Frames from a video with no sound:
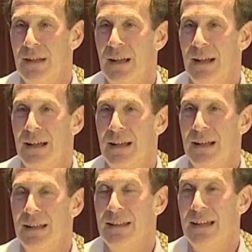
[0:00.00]

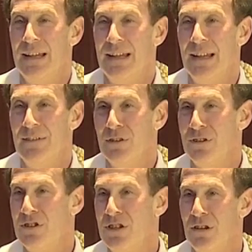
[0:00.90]
They
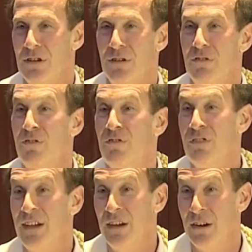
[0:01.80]
never show
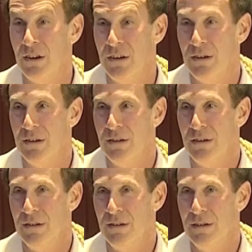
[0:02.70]
fear.
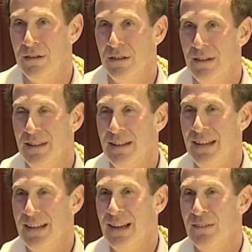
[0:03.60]

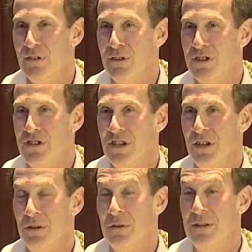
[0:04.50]
They never
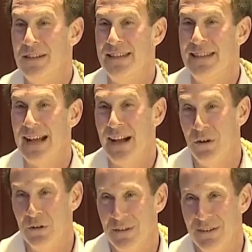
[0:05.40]
show
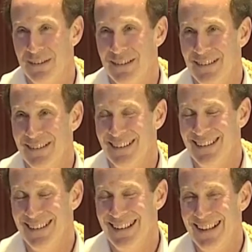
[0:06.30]
doubt.
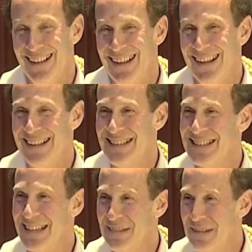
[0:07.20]
And he
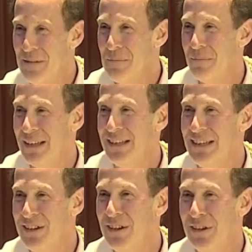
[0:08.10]
said, but
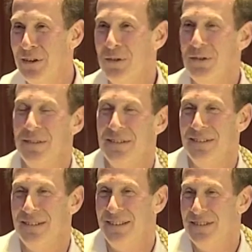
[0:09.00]
you know,
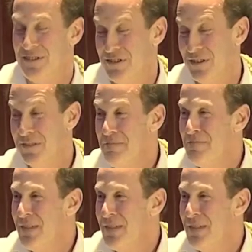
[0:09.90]
sir,